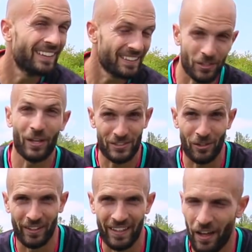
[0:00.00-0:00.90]
He's
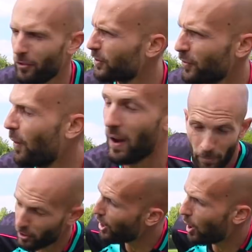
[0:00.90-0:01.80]
nodding, yeah, I thought it was 4-1.
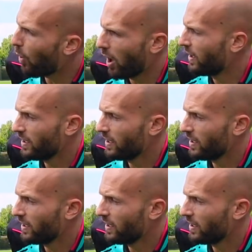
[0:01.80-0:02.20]
But you know what?